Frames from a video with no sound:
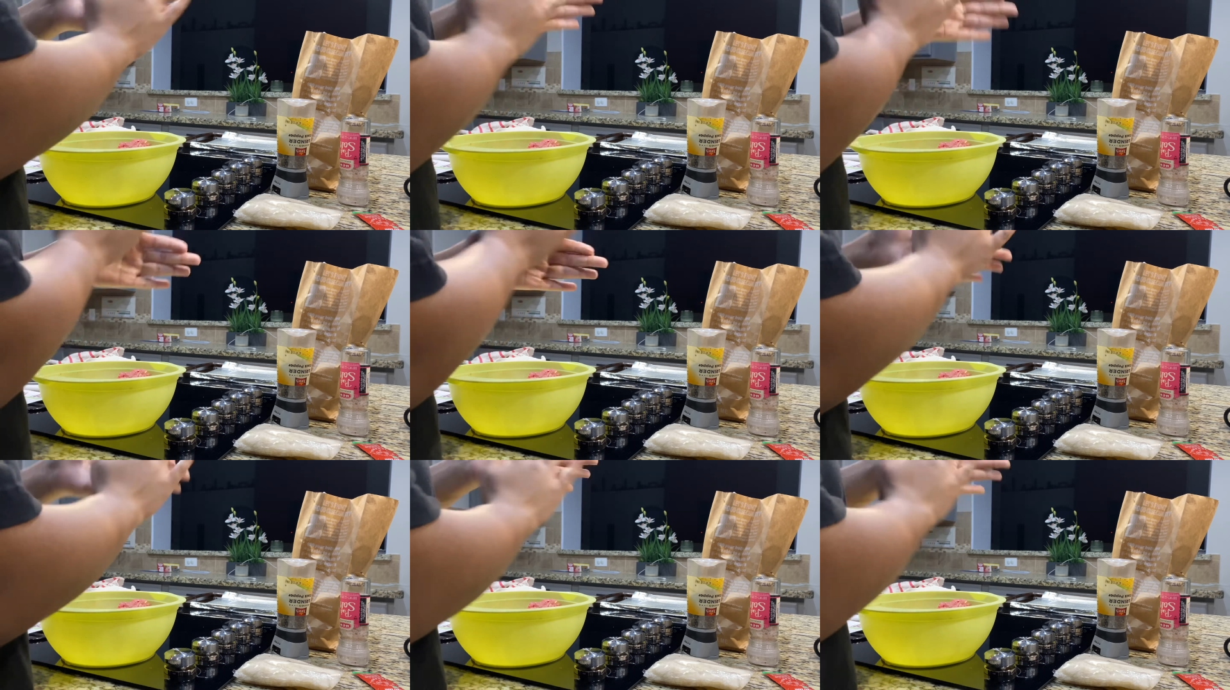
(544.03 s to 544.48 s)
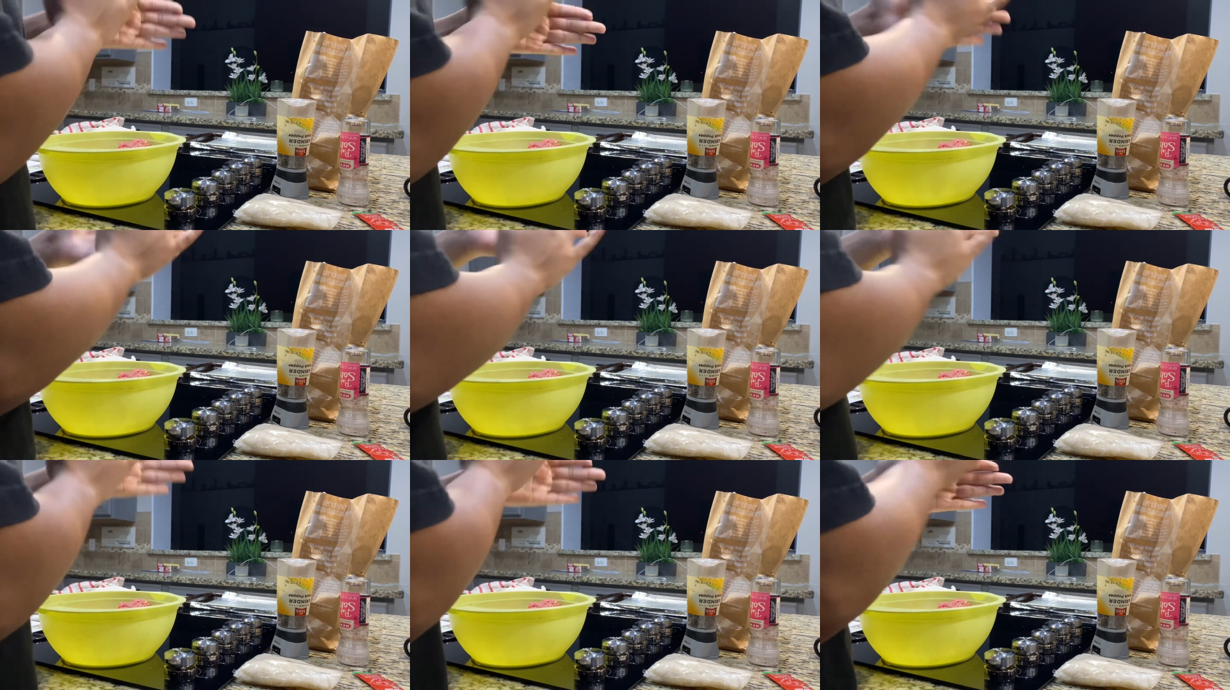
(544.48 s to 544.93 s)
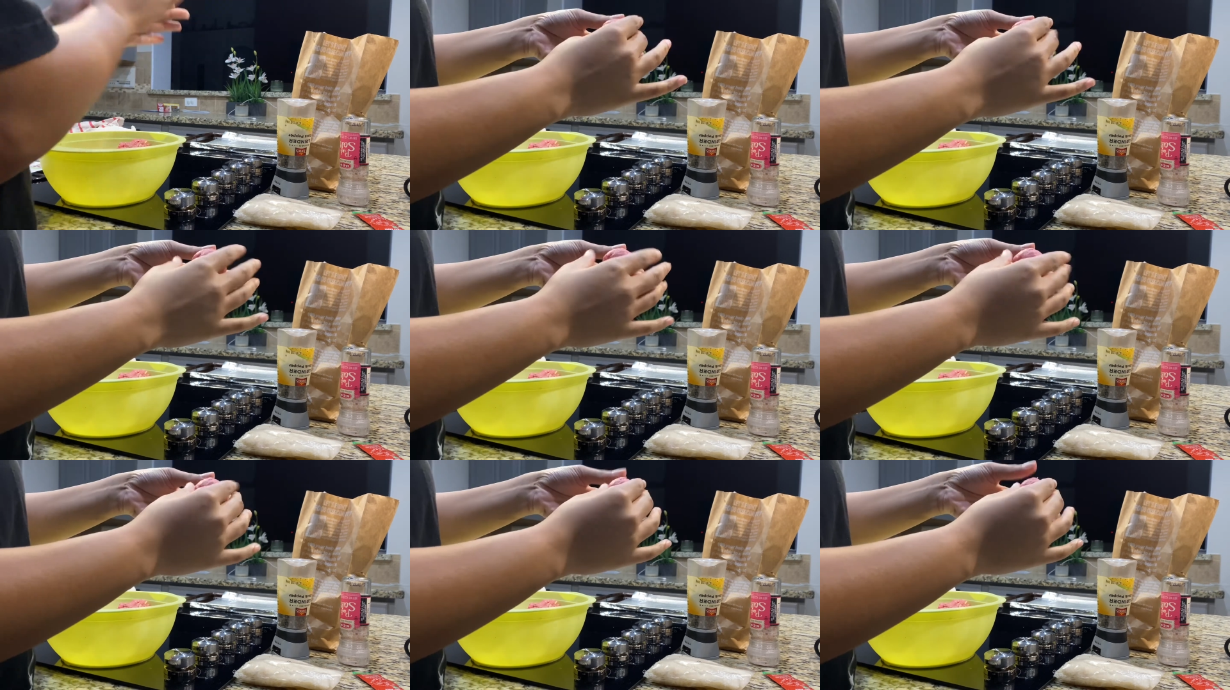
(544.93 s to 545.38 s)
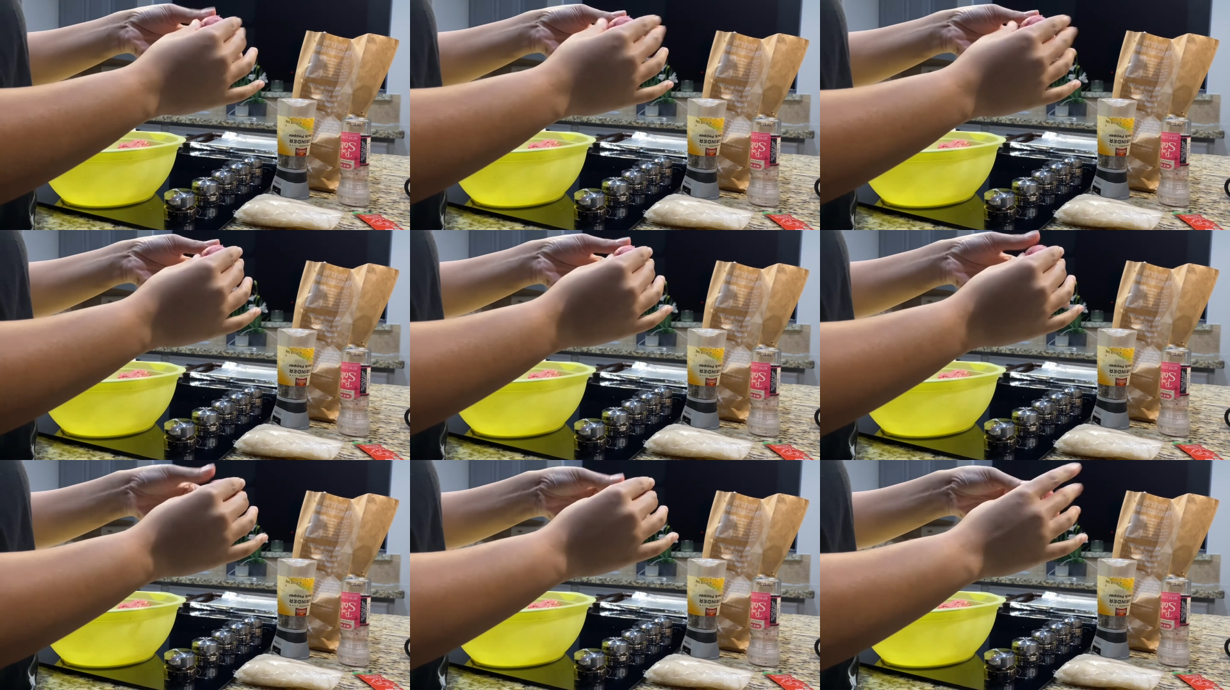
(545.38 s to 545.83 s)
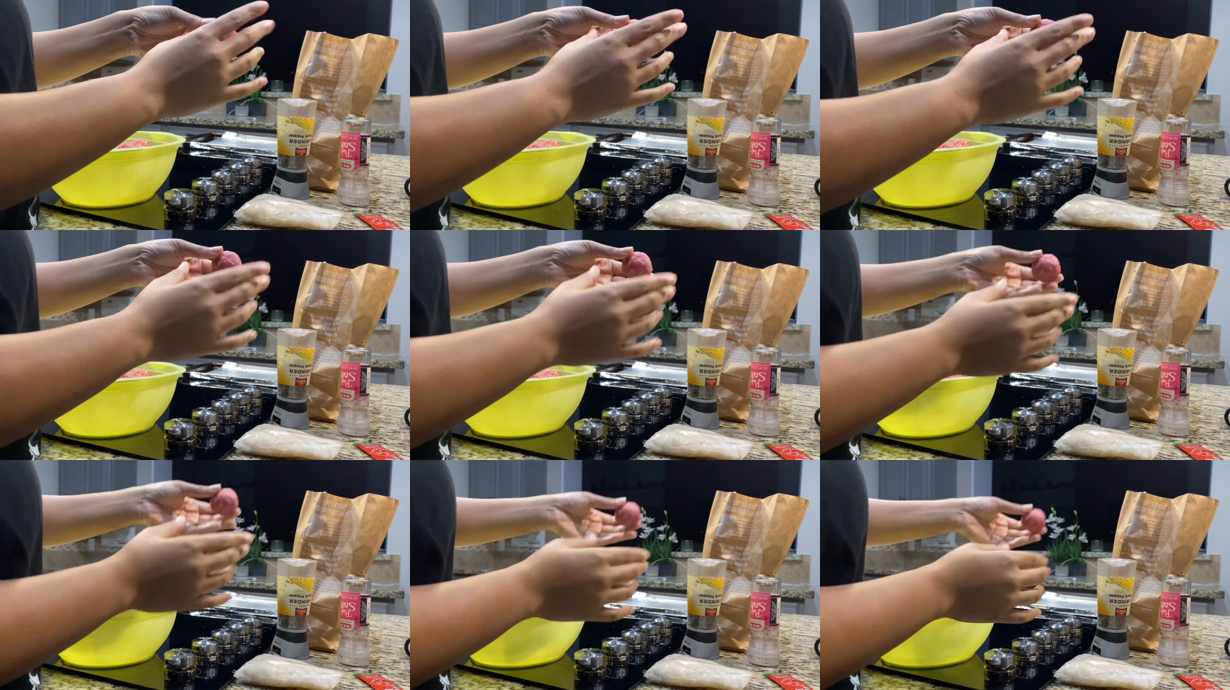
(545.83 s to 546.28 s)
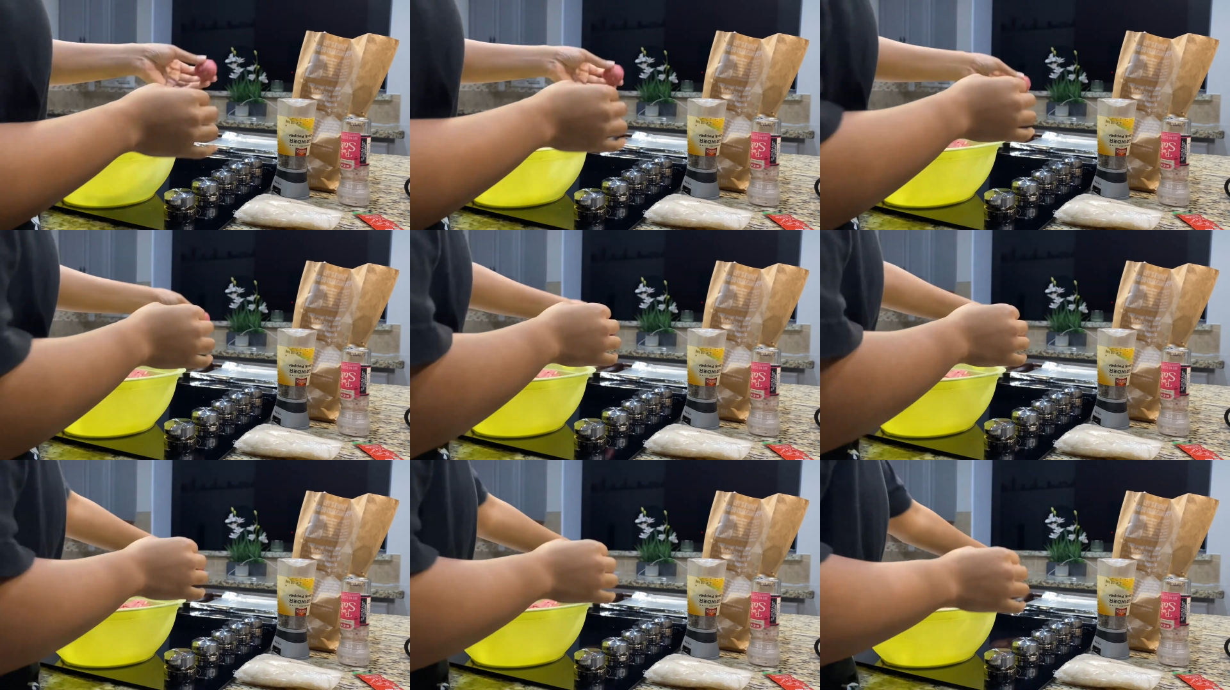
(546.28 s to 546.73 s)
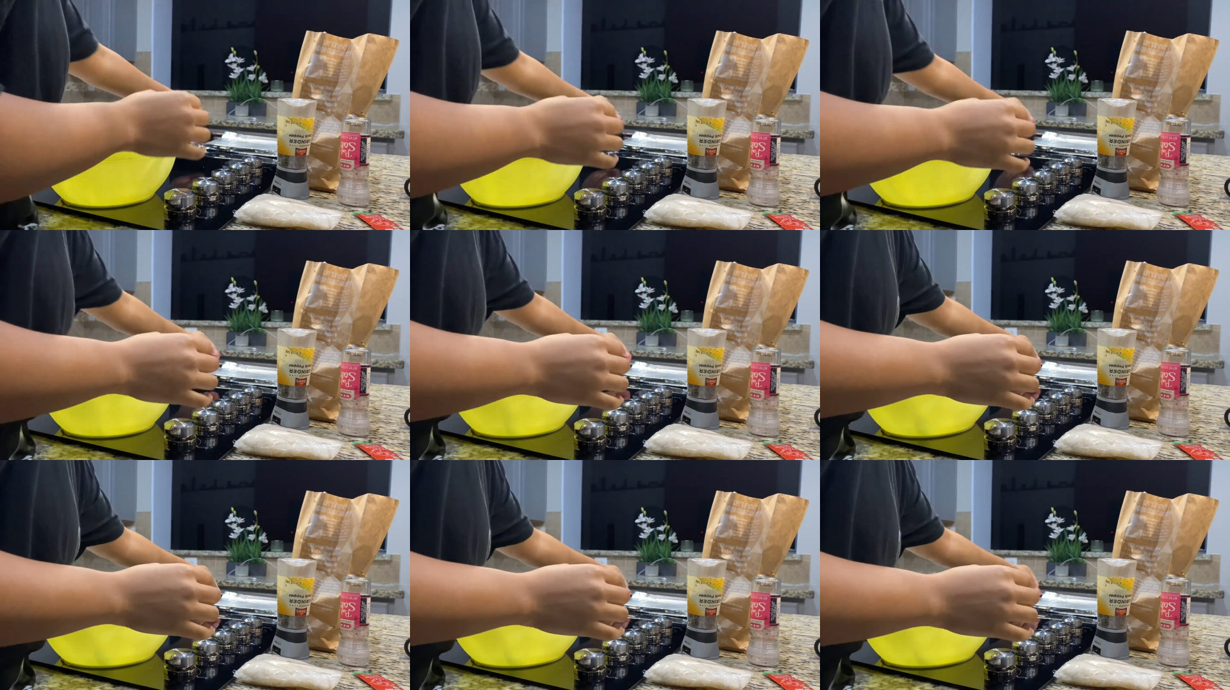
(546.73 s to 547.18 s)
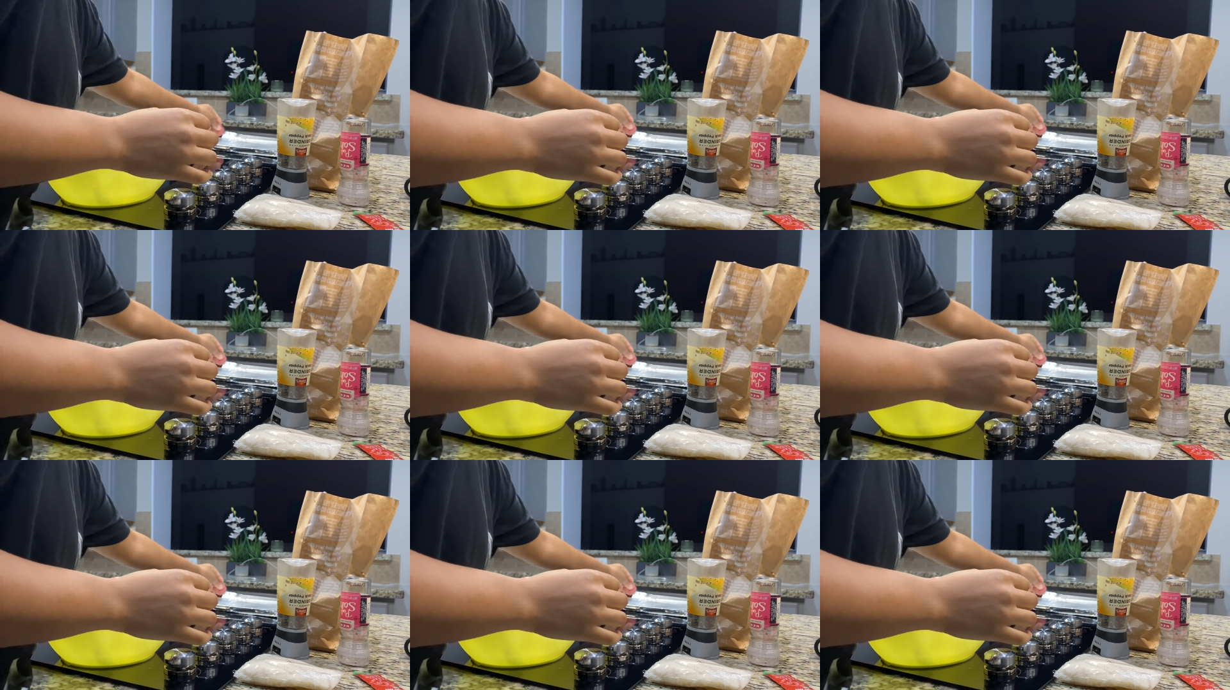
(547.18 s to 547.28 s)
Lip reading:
[unreadable: no face in view]